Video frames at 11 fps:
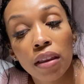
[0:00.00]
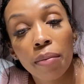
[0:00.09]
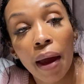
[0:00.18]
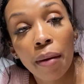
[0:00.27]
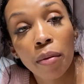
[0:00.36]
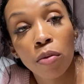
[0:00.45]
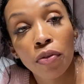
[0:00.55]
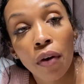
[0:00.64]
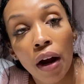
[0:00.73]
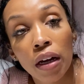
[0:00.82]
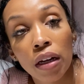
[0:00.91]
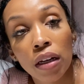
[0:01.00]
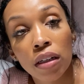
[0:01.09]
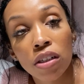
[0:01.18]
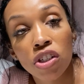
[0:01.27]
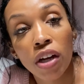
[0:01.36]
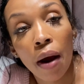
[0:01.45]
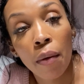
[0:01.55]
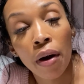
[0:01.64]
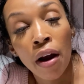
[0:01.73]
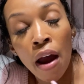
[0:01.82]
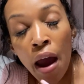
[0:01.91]
baby before I could get in the
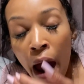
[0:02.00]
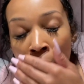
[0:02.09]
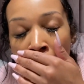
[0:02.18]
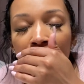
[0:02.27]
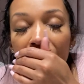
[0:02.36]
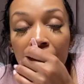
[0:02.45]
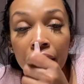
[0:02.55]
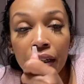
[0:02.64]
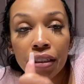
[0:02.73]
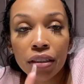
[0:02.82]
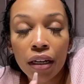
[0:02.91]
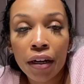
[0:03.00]
shower, because